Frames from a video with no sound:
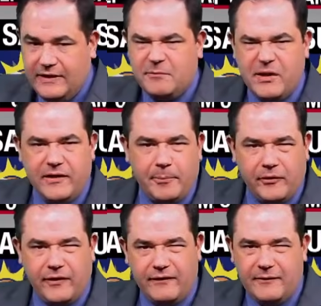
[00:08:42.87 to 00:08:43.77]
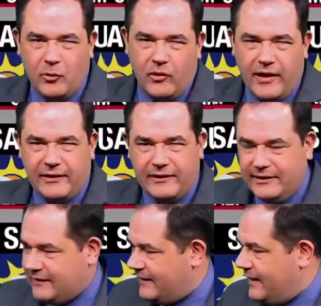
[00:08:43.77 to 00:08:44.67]
mid to upper 70s more likely
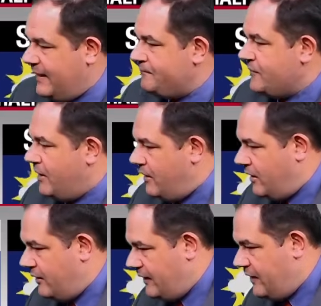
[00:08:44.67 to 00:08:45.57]
today. And then